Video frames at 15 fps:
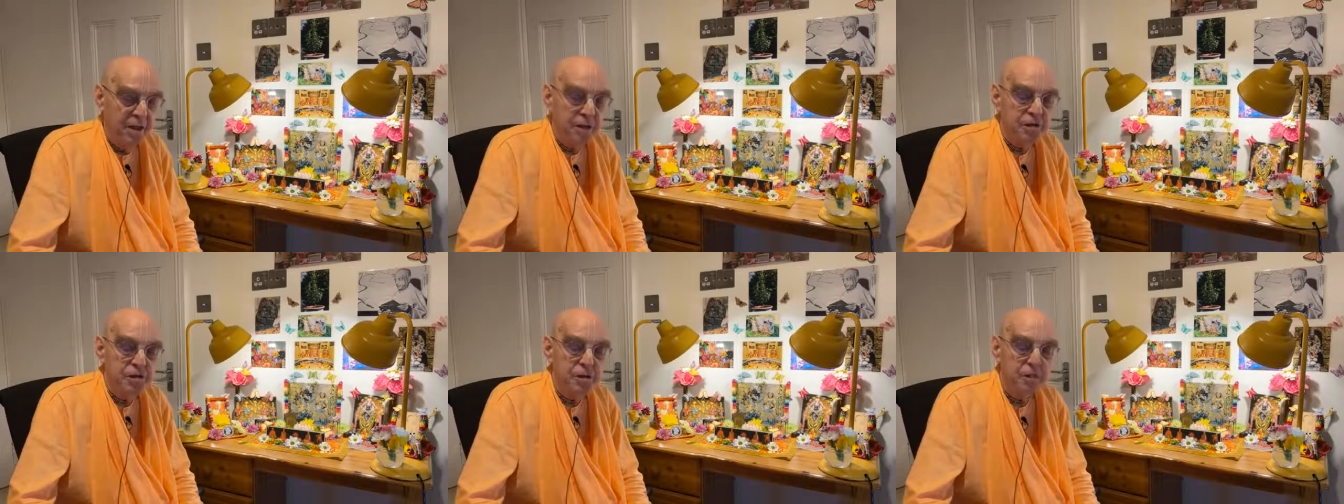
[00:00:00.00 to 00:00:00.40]

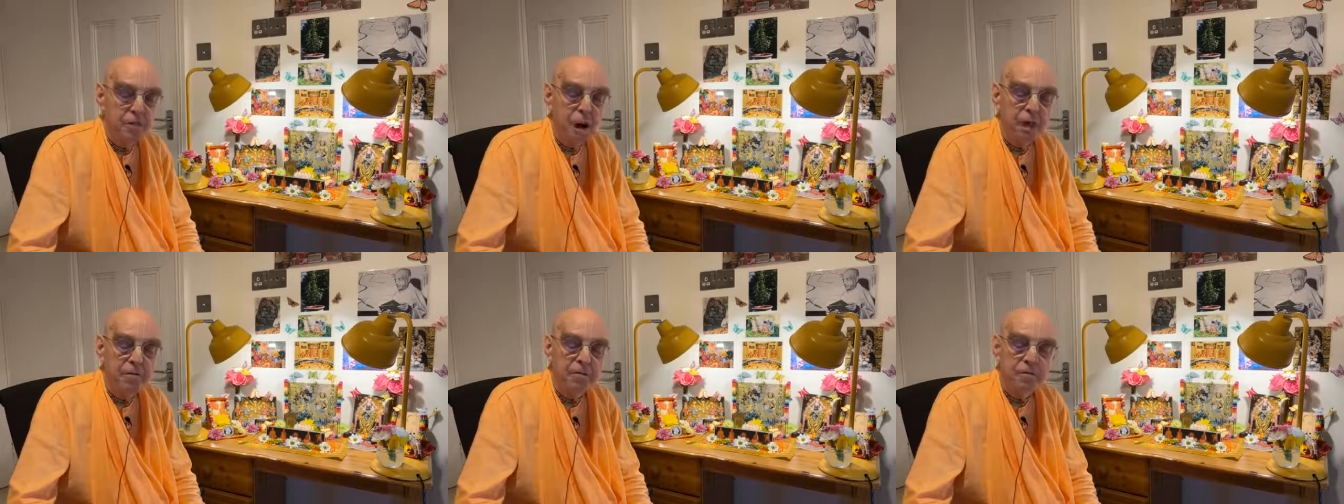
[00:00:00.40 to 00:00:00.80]
She
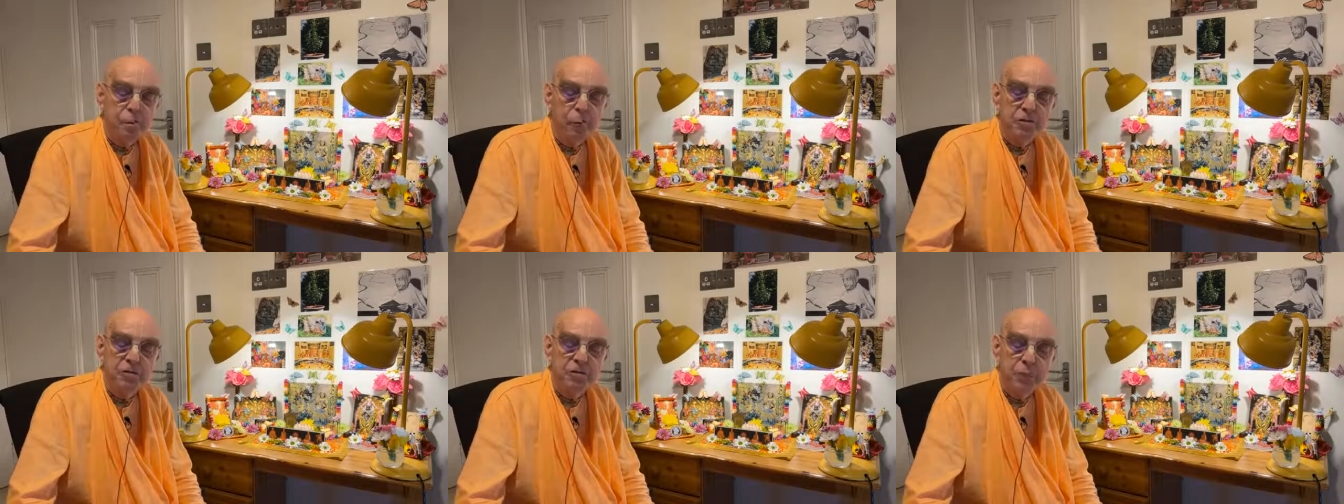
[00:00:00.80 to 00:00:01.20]
brought
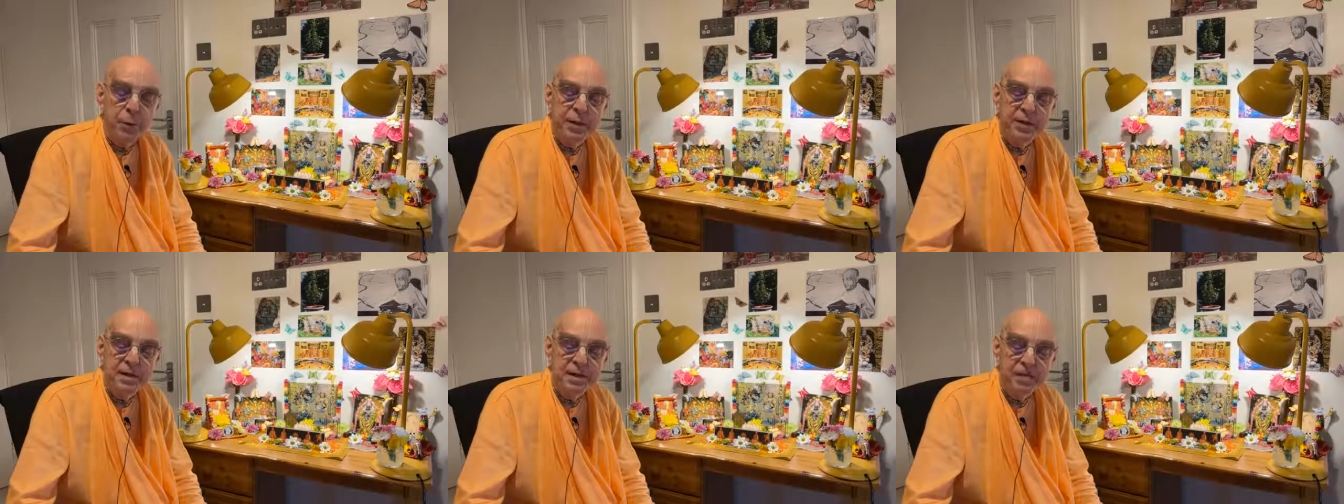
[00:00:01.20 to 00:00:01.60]
forth
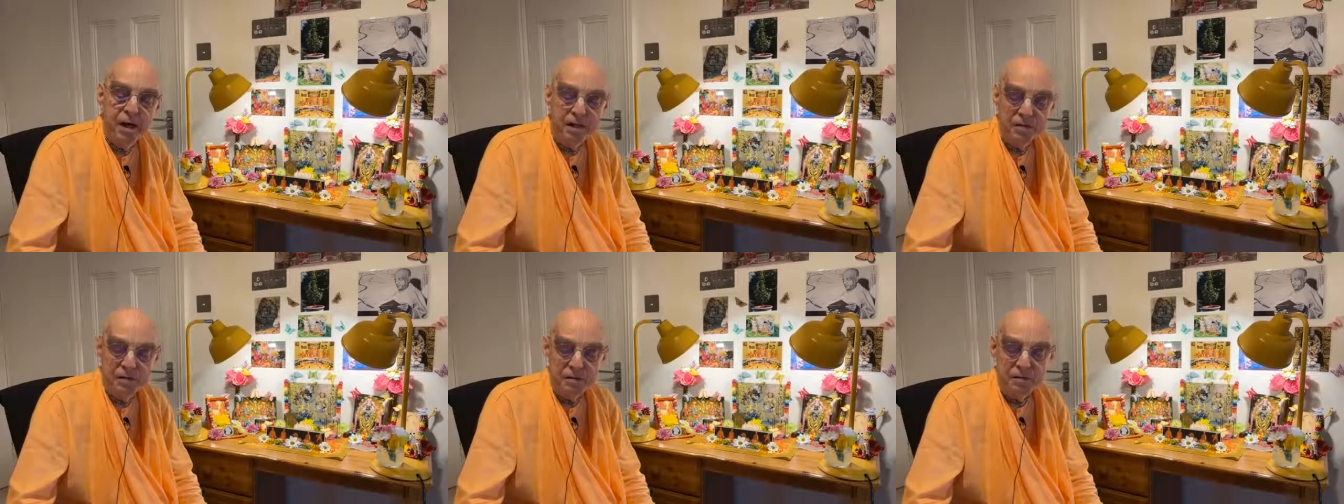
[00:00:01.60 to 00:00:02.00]
twin
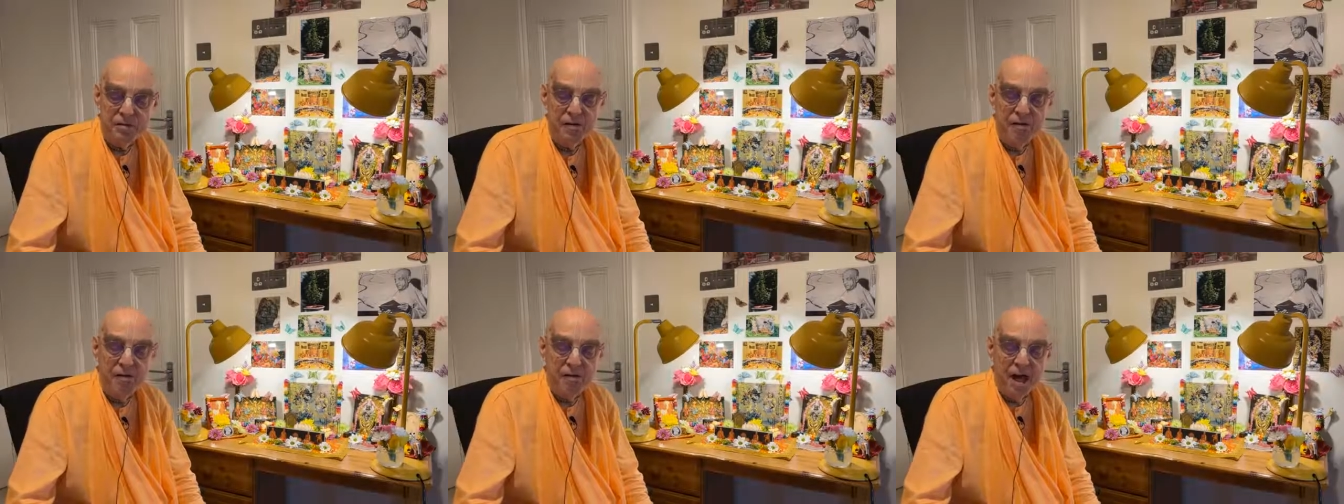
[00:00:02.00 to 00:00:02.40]
sons
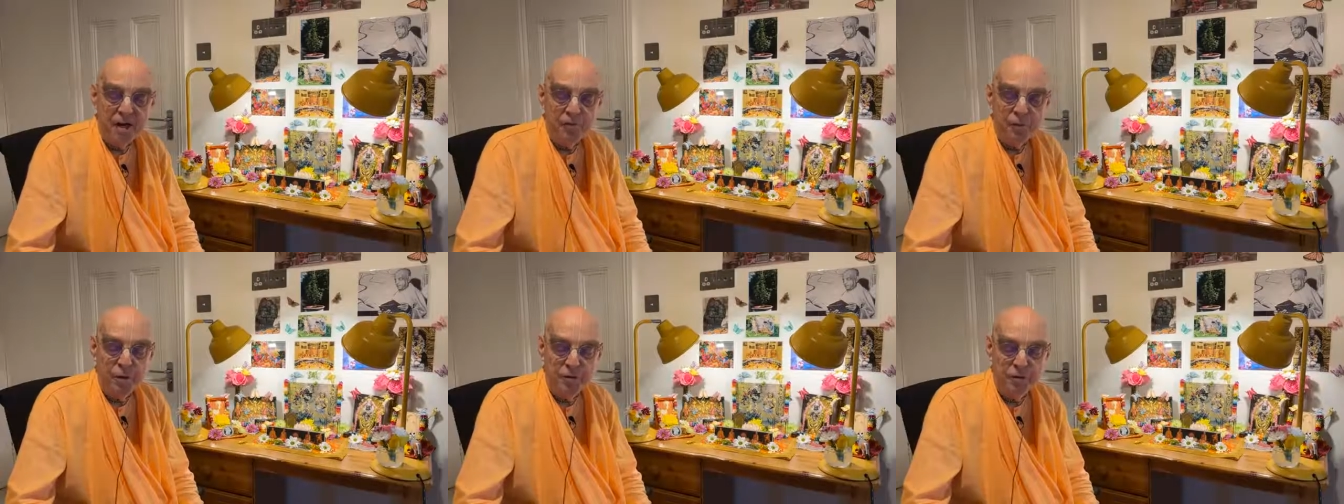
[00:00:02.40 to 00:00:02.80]

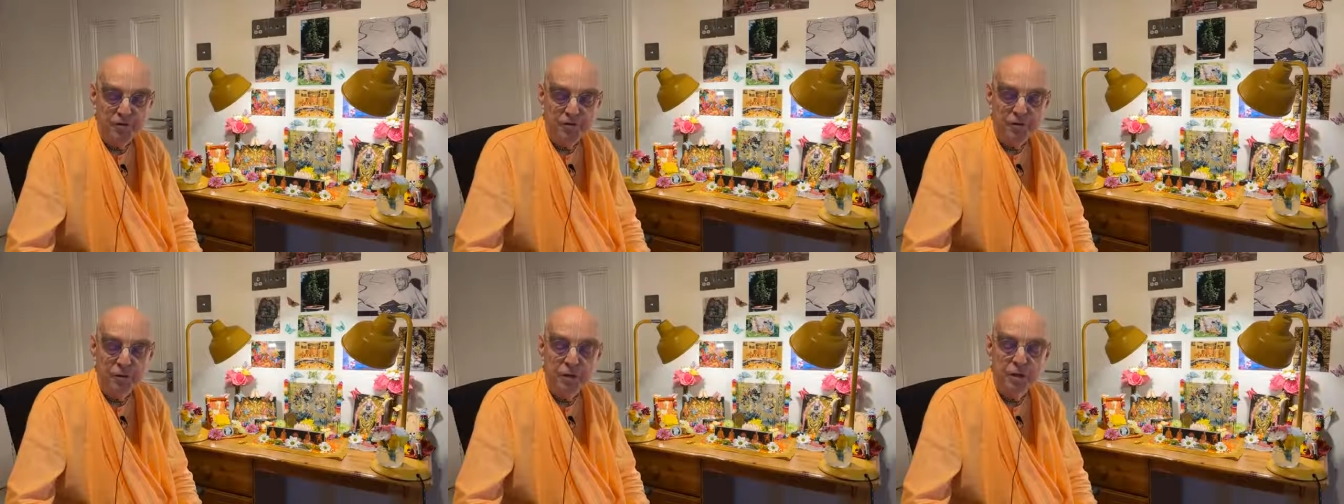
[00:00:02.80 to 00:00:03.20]
after a
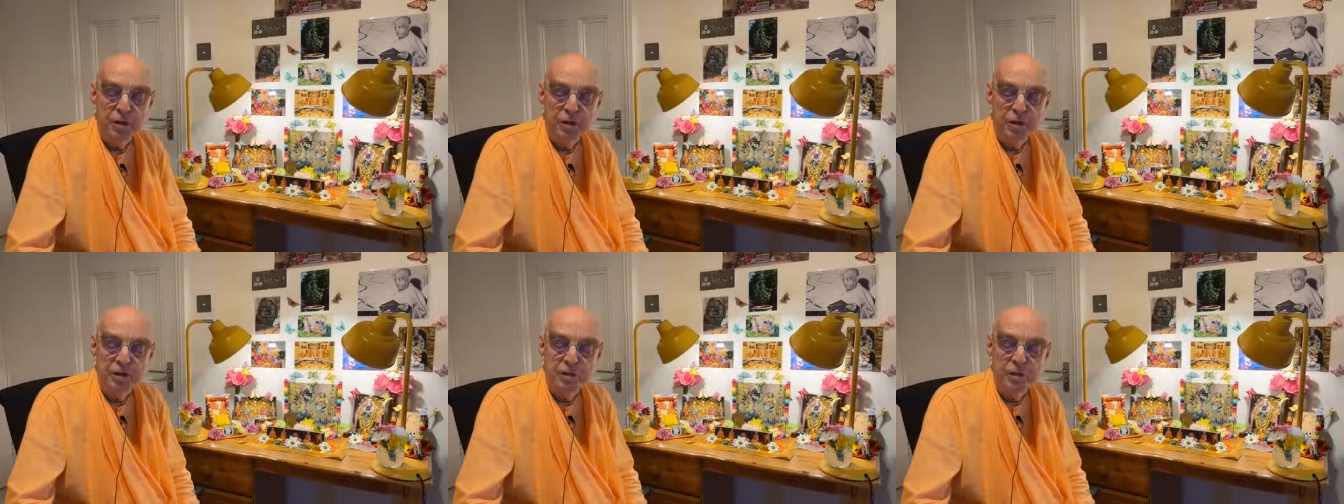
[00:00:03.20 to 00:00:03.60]
full
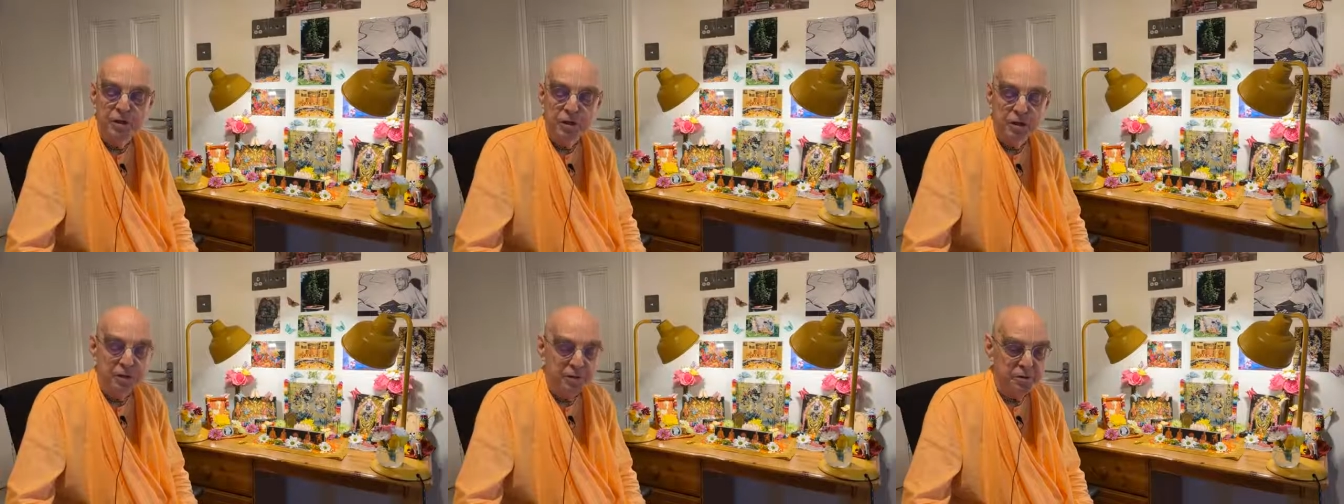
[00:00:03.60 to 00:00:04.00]
hundred
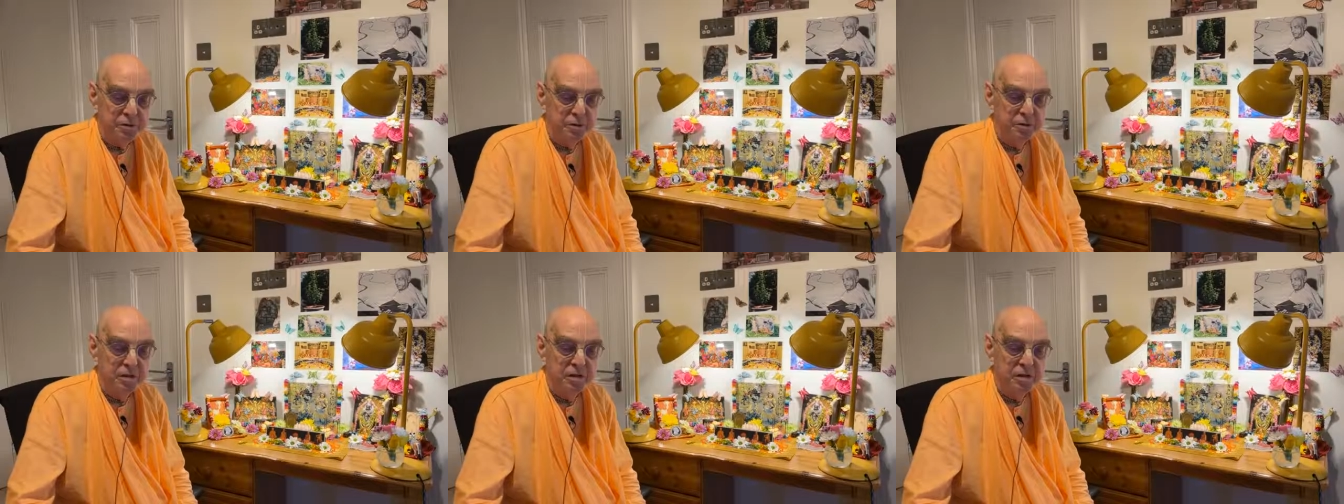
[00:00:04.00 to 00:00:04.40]

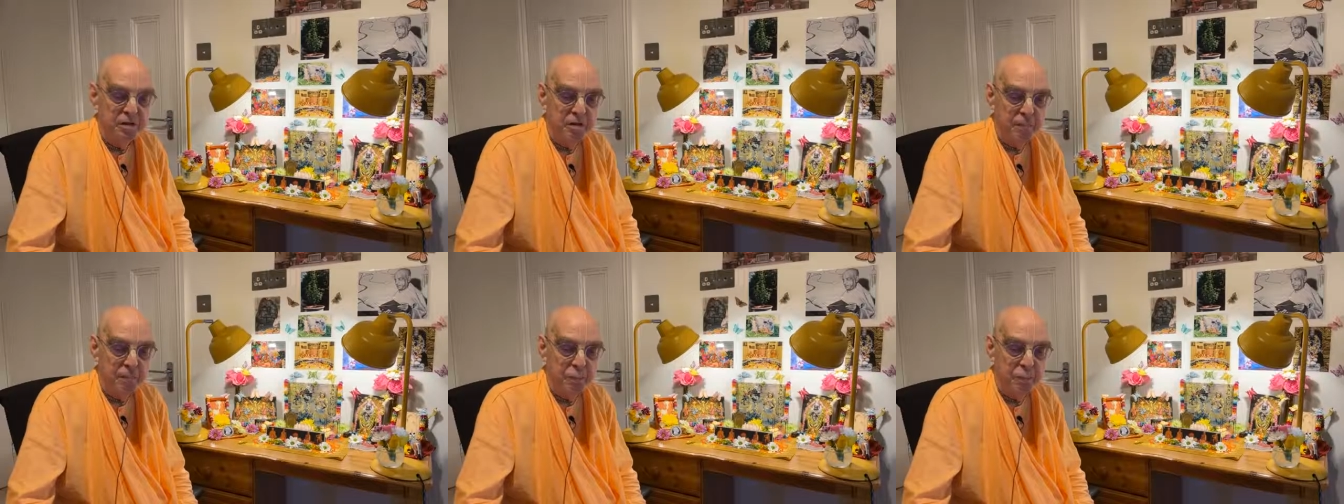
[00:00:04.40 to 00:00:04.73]
years of